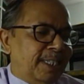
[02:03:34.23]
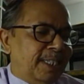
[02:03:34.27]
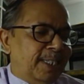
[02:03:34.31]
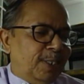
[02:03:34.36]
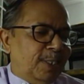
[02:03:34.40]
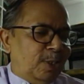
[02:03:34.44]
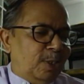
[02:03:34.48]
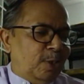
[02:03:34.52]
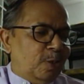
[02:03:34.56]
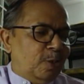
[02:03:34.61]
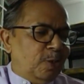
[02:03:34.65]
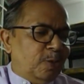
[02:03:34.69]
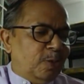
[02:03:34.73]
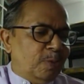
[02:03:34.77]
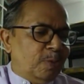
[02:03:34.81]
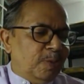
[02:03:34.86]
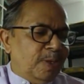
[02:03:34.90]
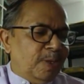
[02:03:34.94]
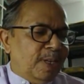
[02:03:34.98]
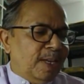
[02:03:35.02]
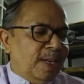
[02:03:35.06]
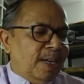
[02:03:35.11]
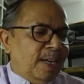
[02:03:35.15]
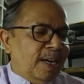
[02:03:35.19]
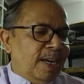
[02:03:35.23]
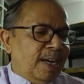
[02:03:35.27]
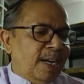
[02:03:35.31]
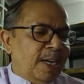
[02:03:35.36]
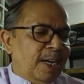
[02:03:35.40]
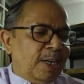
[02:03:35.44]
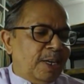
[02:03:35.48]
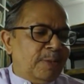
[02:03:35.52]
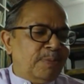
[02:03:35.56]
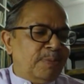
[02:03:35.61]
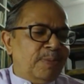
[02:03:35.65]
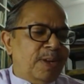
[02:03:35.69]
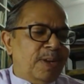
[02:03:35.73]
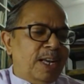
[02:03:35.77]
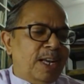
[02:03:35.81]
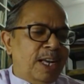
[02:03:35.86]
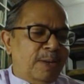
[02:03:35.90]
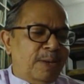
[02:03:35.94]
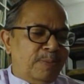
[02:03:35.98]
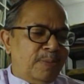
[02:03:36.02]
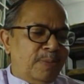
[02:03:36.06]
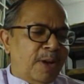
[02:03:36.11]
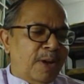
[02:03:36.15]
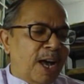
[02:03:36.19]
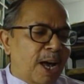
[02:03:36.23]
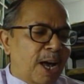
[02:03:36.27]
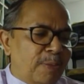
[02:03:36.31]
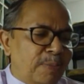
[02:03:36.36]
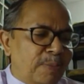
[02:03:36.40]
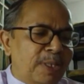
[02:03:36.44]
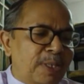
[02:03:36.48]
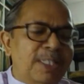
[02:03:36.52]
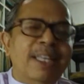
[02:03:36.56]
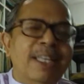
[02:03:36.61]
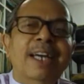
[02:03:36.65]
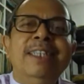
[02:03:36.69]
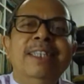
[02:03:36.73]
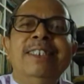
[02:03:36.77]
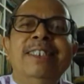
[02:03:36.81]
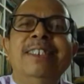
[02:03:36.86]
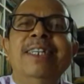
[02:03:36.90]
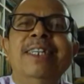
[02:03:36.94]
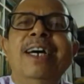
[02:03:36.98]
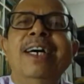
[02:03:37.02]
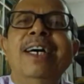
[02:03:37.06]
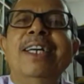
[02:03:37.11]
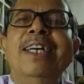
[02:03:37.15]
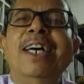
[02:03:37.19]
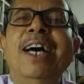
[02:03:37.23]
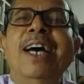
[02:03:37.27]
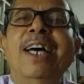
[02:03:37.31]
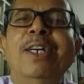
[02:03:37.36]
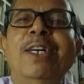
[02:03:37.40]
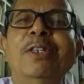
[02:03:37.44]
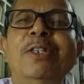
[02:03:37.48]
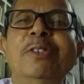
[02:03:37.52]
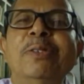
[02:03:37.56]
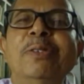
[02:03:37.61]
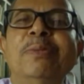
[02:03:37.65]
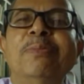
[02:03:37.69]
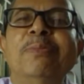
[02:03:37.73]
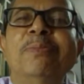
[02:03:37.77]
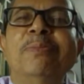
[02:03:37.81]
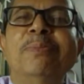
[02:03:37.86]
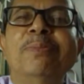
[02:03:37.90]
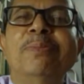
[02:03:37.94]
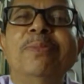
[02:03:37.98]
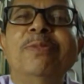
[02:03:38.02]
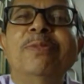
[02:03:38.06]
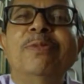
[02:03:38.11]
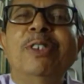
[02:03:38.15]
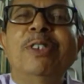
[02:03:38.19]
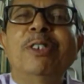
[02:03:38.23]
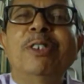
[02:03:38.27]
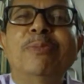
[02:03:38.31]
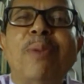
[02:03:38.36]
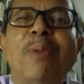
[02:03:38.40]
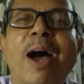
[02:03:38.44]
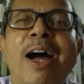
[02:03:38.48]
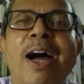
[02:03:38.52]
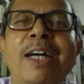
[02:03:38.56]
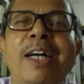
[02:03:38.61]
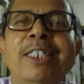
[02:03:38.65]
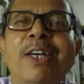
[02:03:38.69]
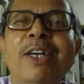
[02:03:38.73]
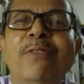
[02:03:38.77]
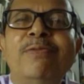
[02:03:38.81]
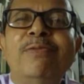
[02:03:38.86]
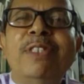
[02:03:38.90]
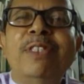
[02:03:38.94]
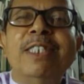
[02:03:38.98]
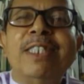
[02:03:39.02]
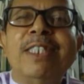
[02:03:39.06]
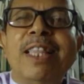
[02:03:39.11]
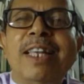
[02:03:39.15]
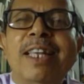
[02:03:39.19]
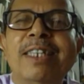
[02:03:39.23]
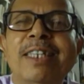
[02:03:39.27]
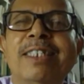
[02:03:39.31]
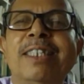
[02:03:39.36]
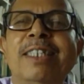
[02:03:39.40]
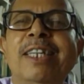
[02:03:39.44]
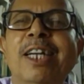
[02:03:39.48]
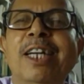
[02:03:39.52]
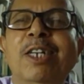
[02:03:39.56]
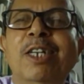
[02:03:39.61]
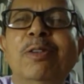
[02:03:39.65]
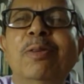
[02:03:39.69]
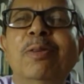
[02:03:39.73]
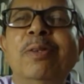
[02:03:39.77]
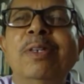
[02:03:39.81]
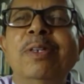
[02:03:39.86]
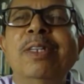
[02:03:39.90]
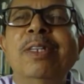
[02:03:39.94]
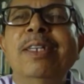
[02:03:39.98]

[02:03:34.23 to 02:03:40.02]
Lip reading: So I'm happy that I was part of this lecture, and